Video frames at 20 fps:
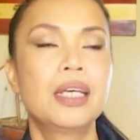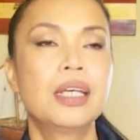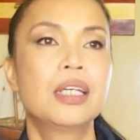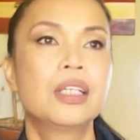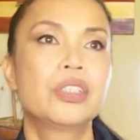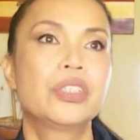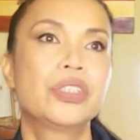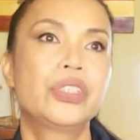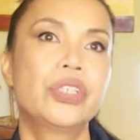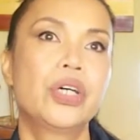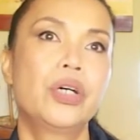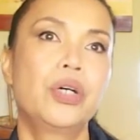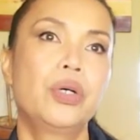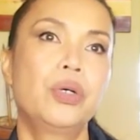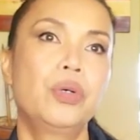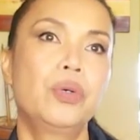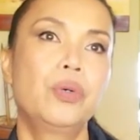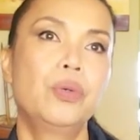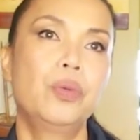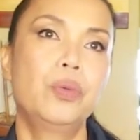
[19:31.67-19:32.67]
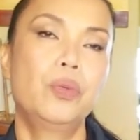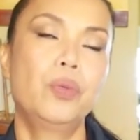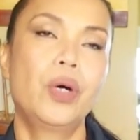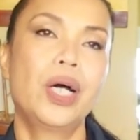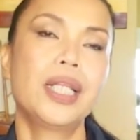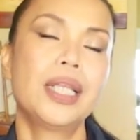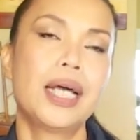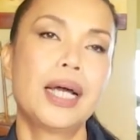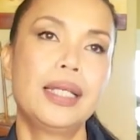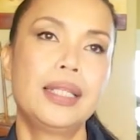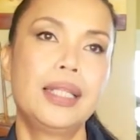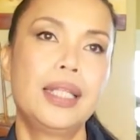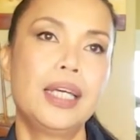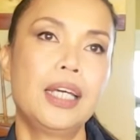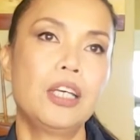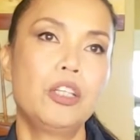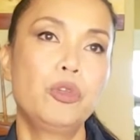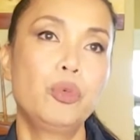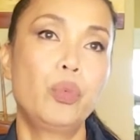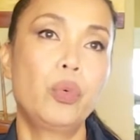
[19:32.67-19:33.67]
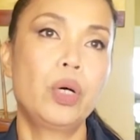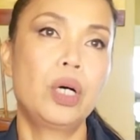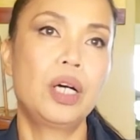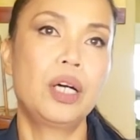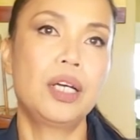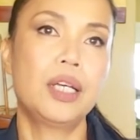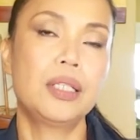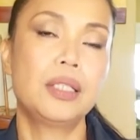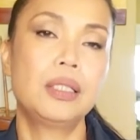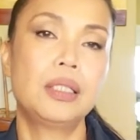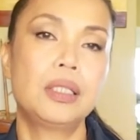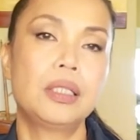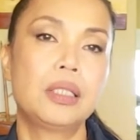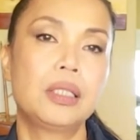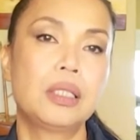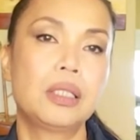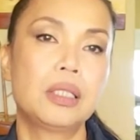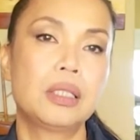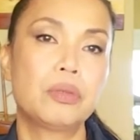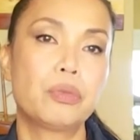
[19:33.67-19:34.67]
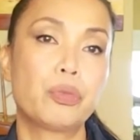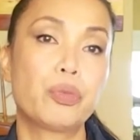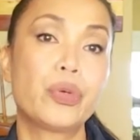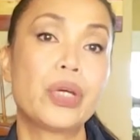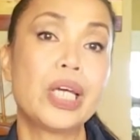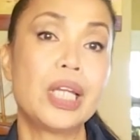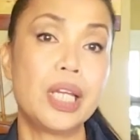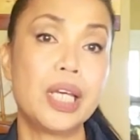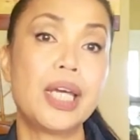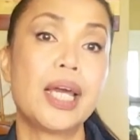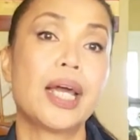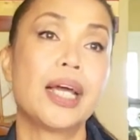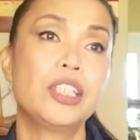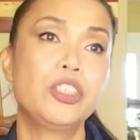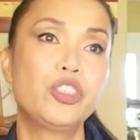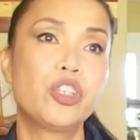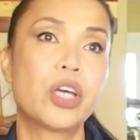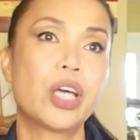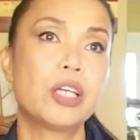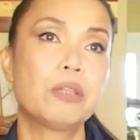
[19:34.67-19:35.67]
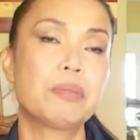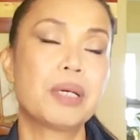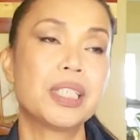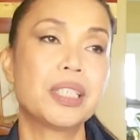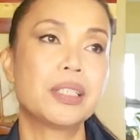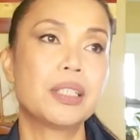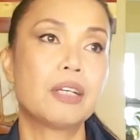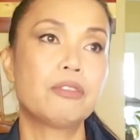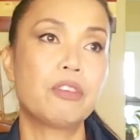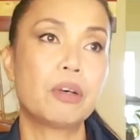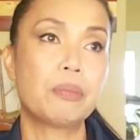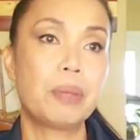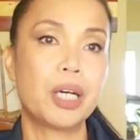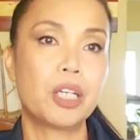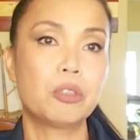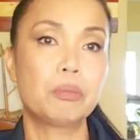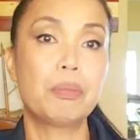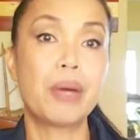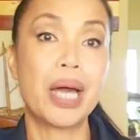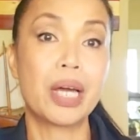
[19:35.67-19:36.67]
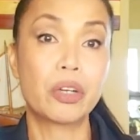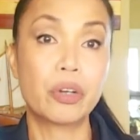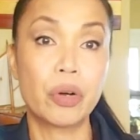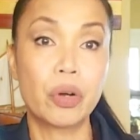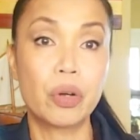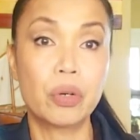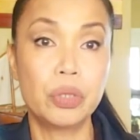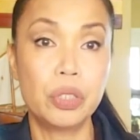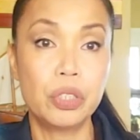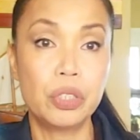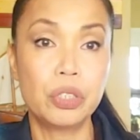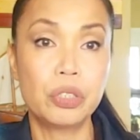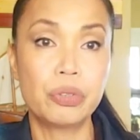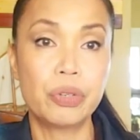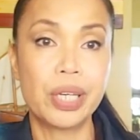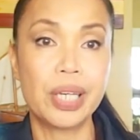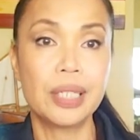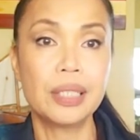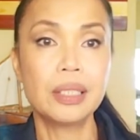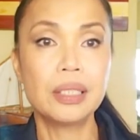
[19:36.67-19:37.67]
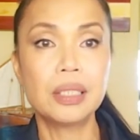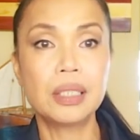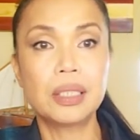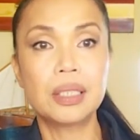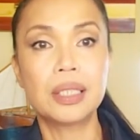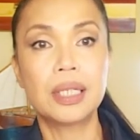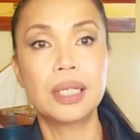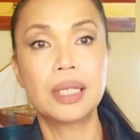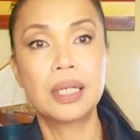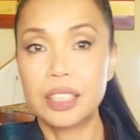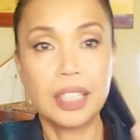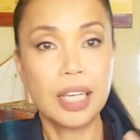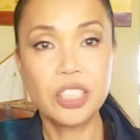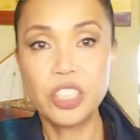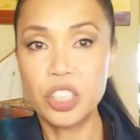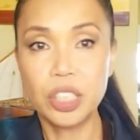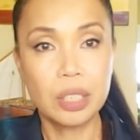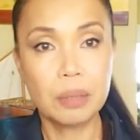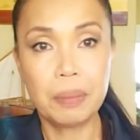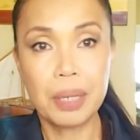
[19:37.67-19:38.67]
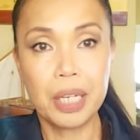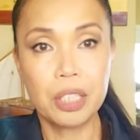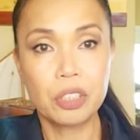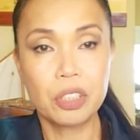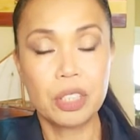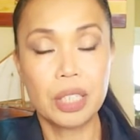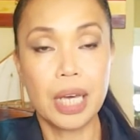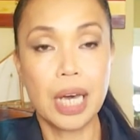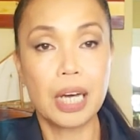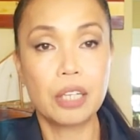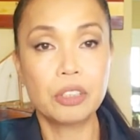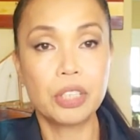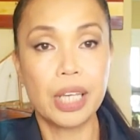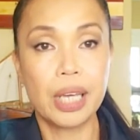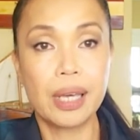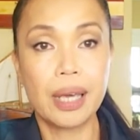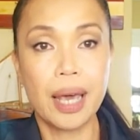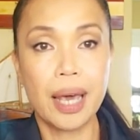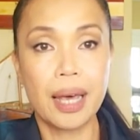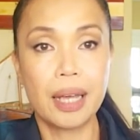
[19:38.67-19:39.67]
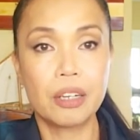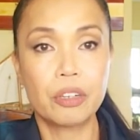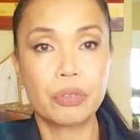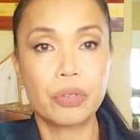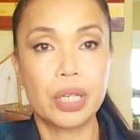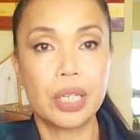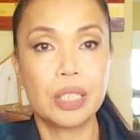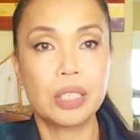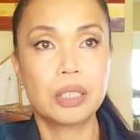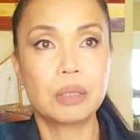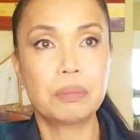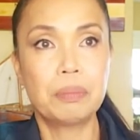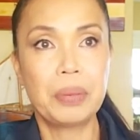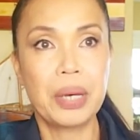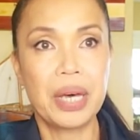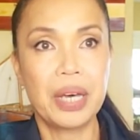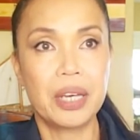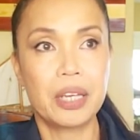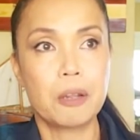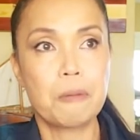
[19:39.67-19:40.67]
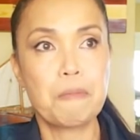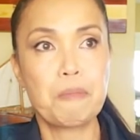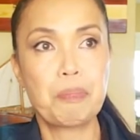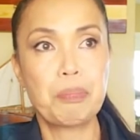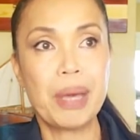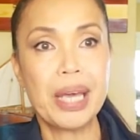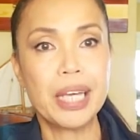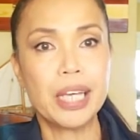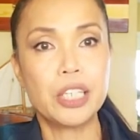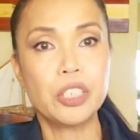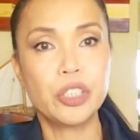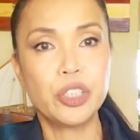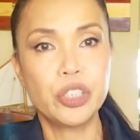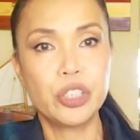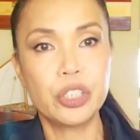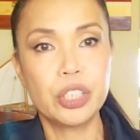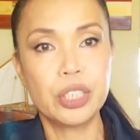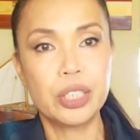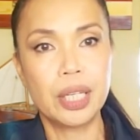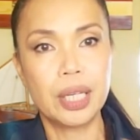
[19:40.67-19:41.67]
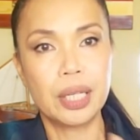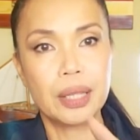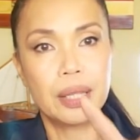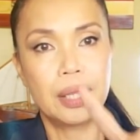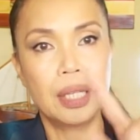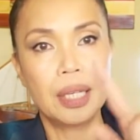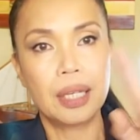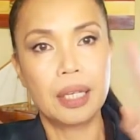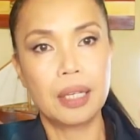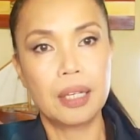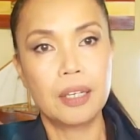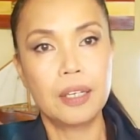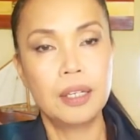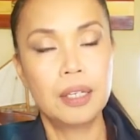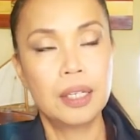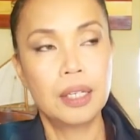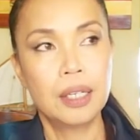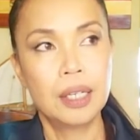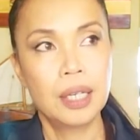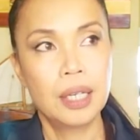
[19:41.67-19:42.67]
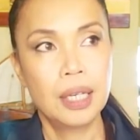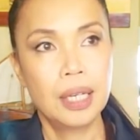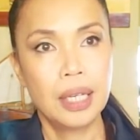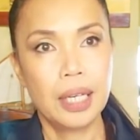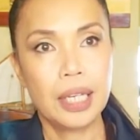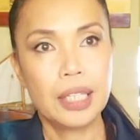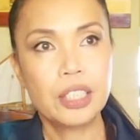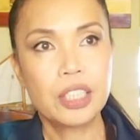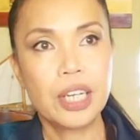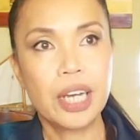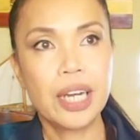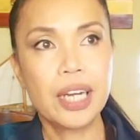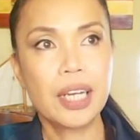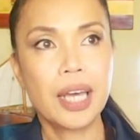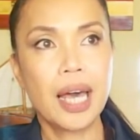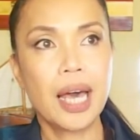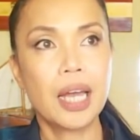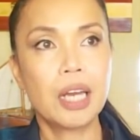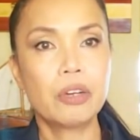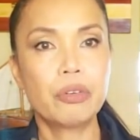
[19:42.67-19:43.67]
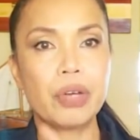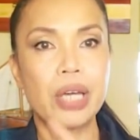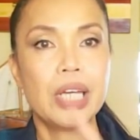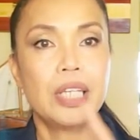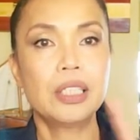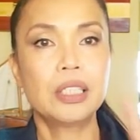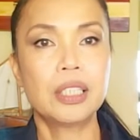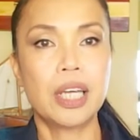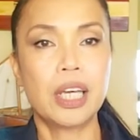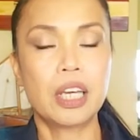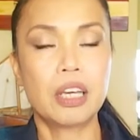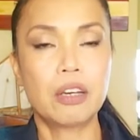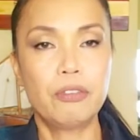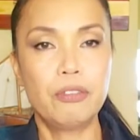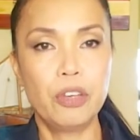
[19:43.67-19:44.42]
So what I did was really educate myself about macronutrients, not just about counting calories, but making sure that the entire calorie intake of